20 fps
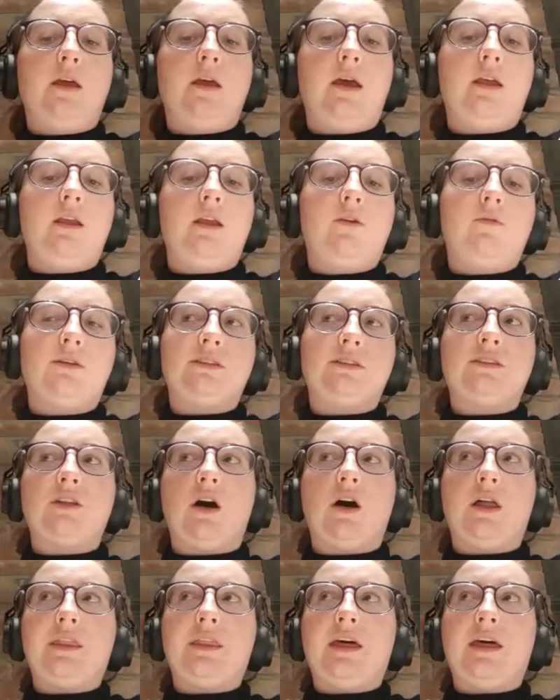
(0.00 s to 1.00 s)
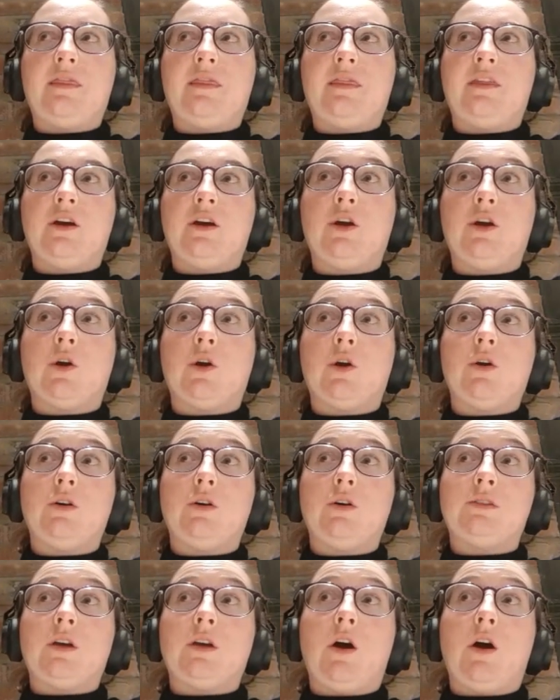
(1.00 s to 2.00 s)
and it was thought that the
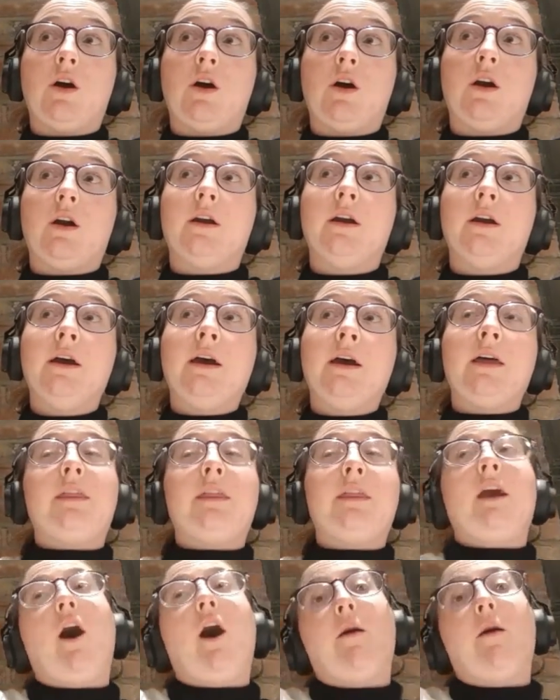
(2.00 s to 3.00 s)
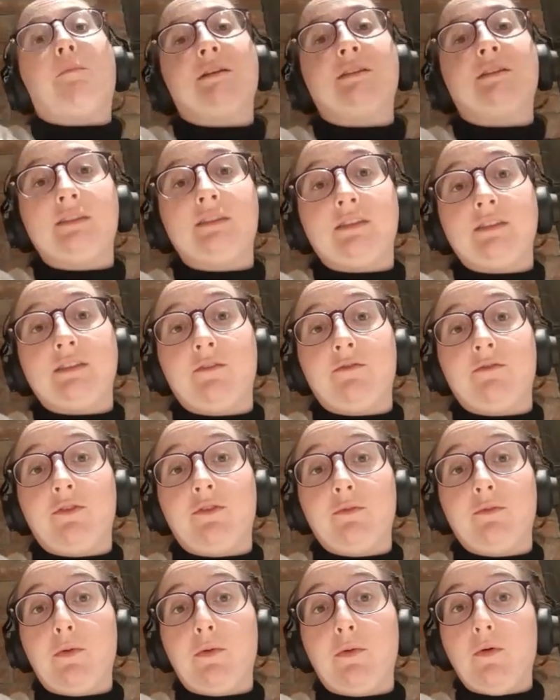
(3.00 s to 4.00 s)
girls are the opposites of the
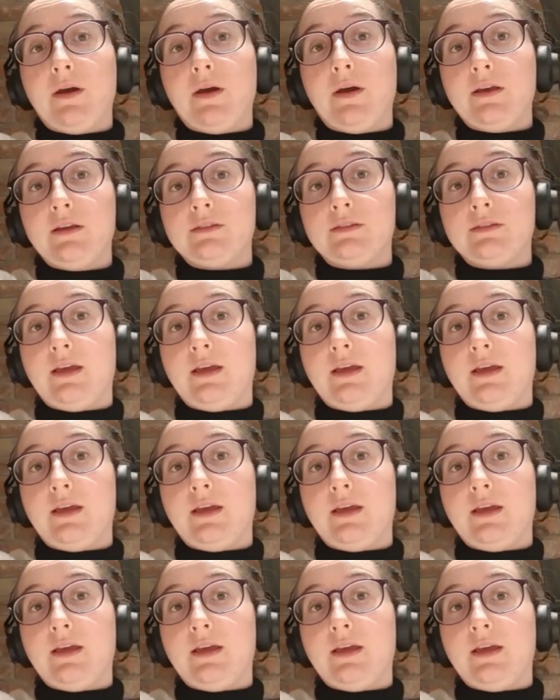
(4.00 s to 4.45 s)
boys. They